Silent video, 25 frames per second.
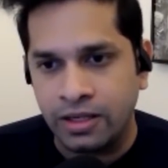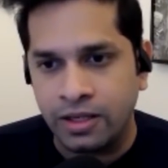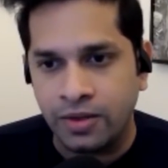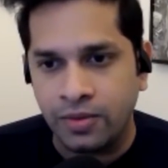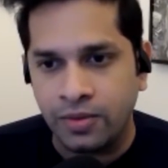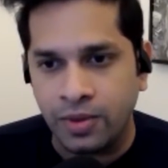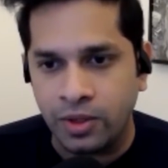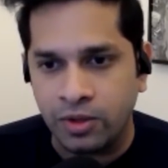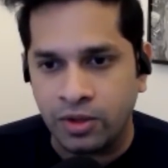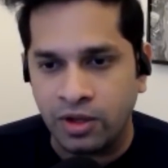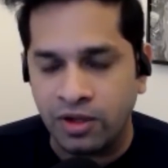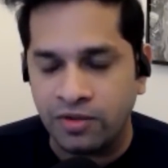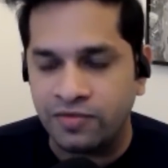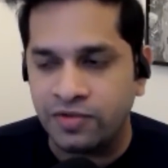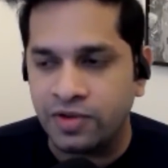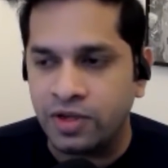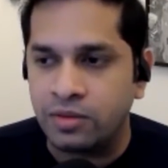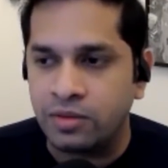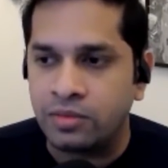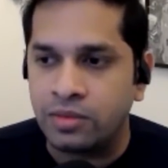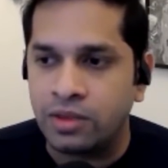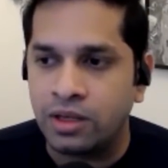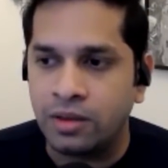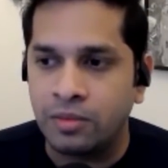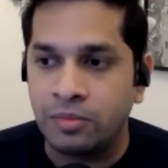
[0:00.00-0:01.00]
where you come
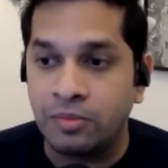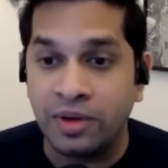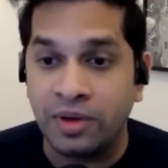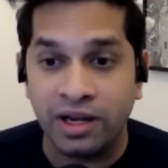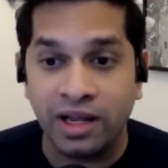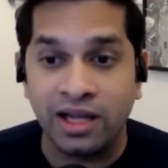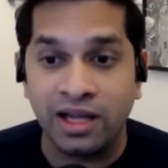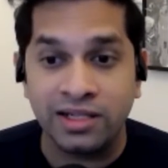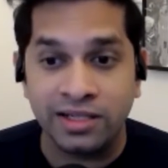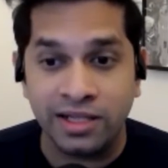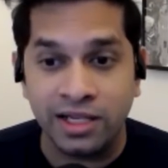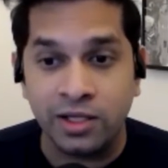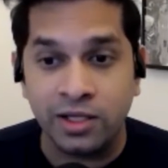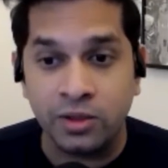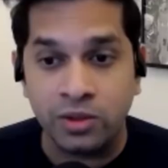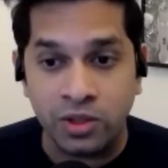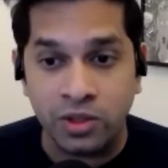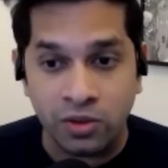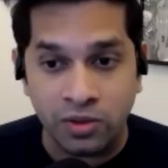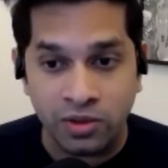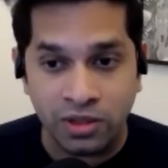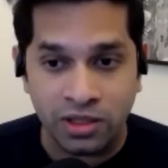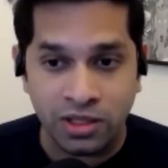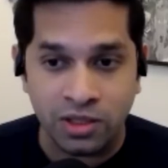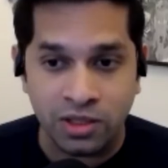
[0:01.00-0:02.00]
from. But I'll tell you,
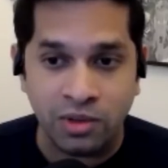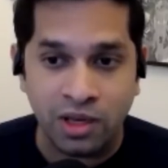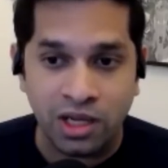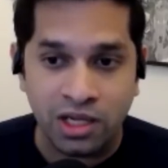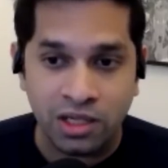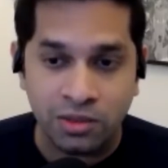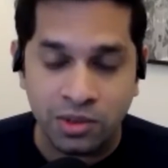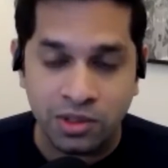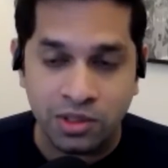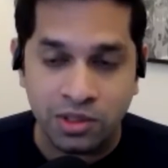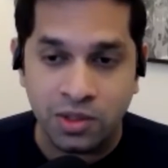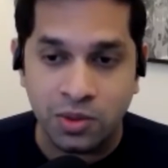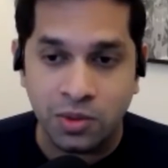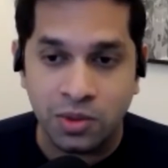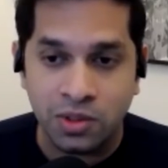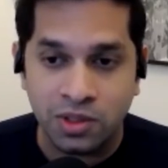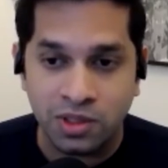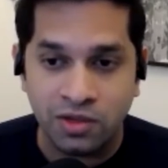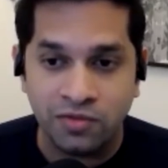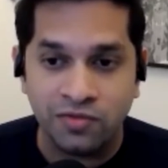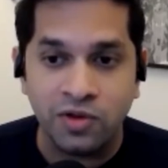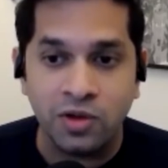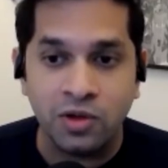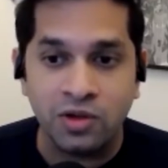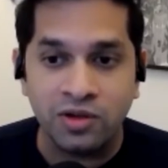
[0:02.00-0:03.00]
during this pandemic situation,
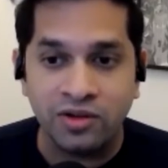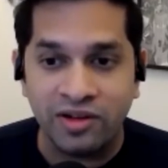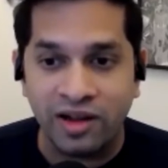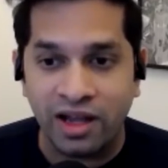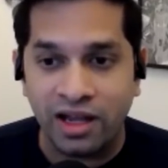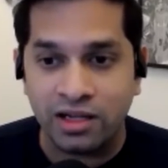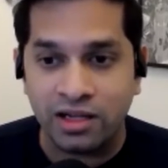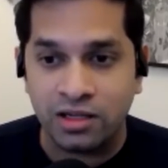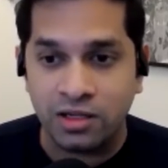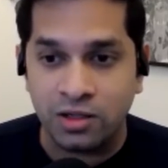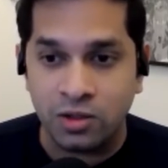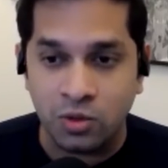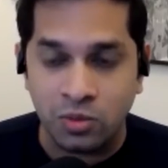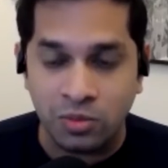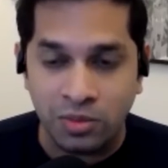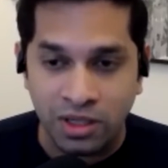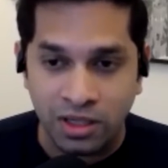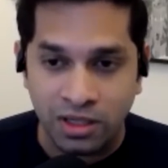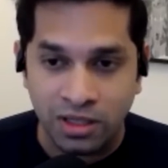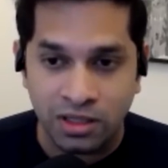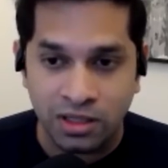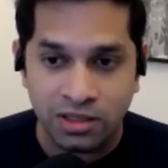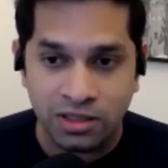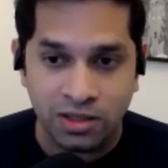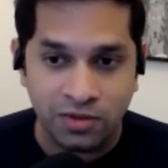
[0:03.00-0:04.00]
if you're dragged into
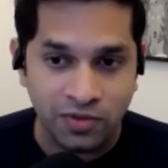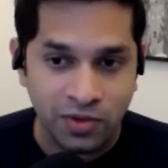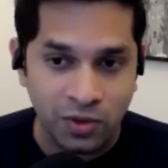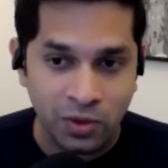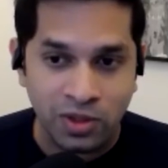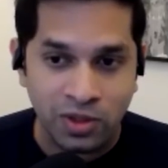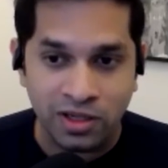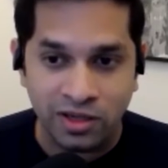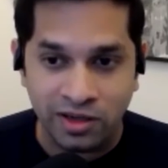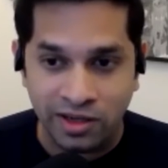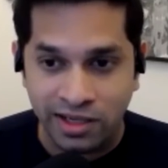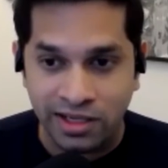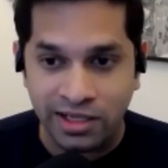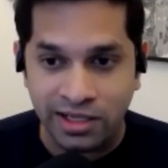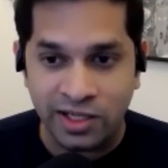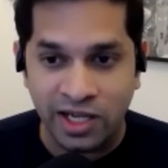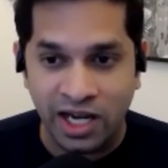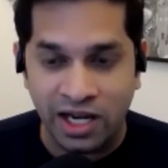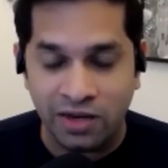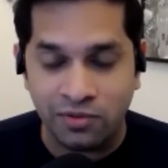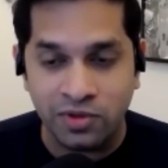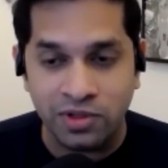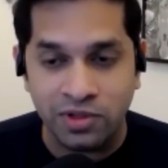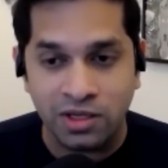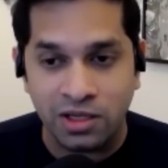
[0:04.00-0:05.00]
meetings and you can really
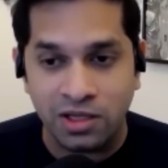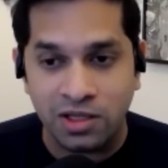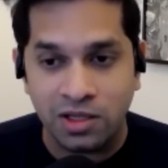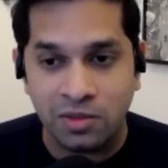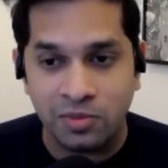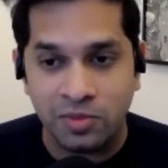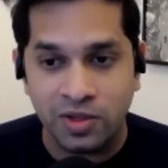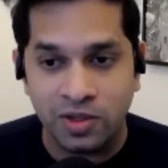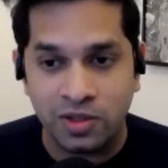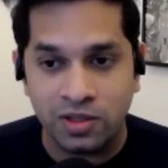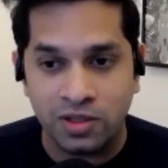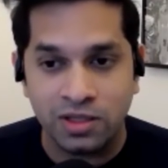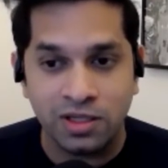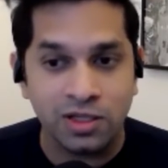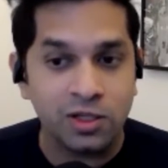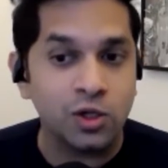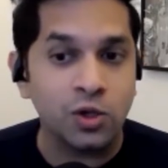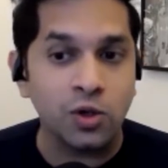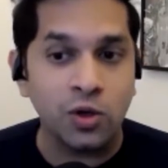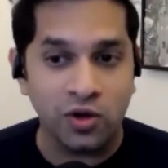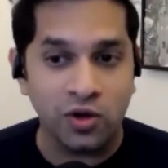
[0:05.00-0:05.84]
chat with another person, it's a good